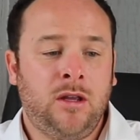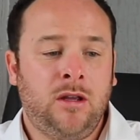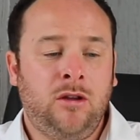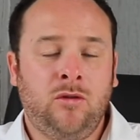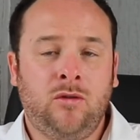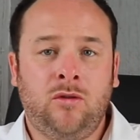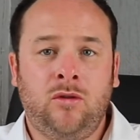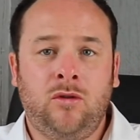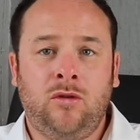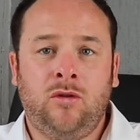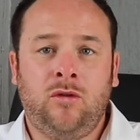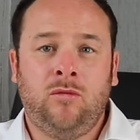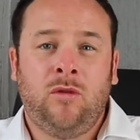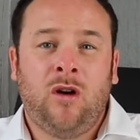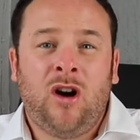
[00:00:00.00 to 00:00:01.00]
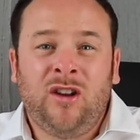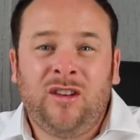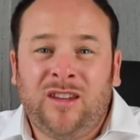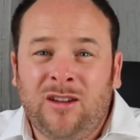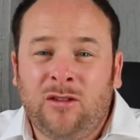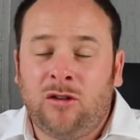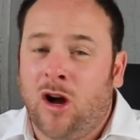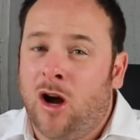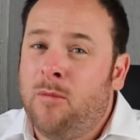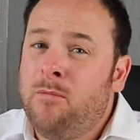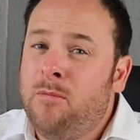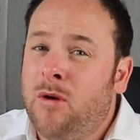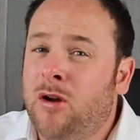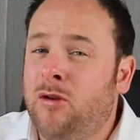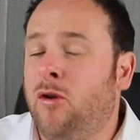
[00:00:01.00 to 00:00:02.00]
your ideal car
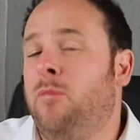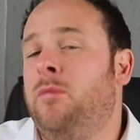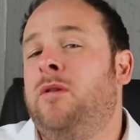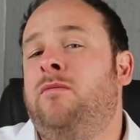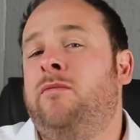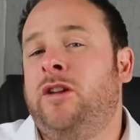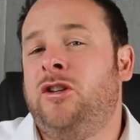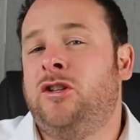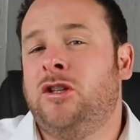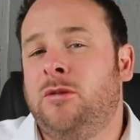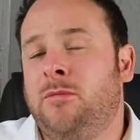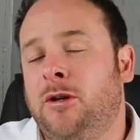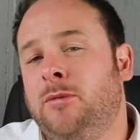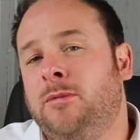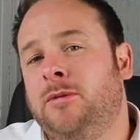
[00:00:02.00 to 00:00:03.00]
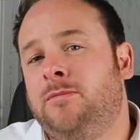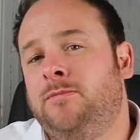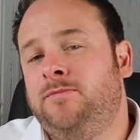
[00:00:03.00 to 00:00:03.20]
might not be in reach at the moment.